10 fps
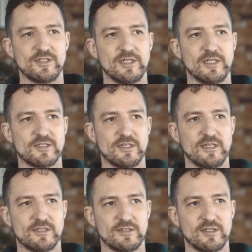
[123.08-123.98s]
is that
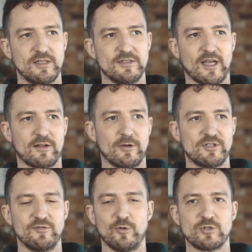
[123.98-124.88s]
it's a
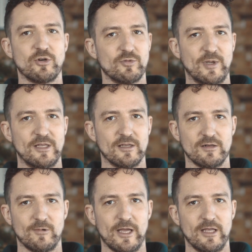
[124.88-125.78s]
declaration of autonomy in
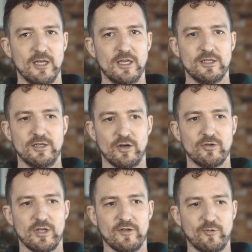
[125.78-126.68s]
a way. You
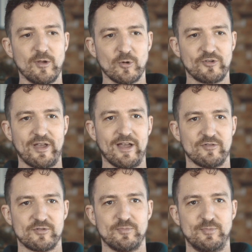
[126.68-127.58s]
know, if we want to
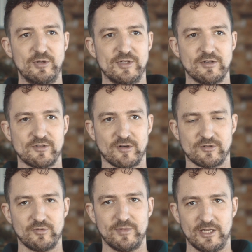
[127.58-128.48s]
have beauty and
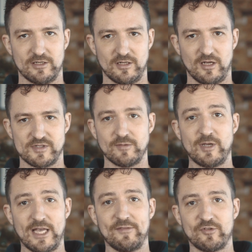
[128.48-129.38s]
structure and meaning in our lives, then
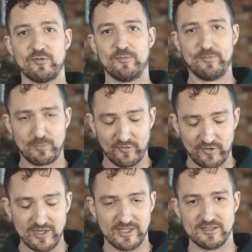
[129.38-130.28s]
we have to
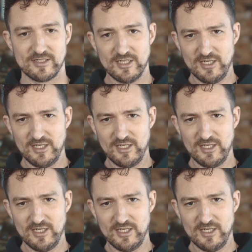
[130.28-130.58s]
provide it.